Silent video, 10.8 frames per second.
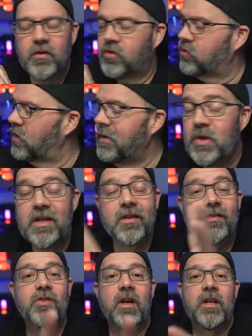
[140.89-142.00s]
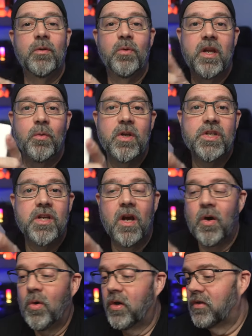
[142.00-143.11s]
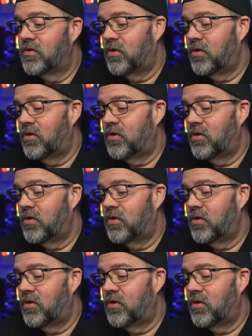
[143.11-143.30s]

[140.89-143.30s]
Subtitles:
Extremely excited when they reached out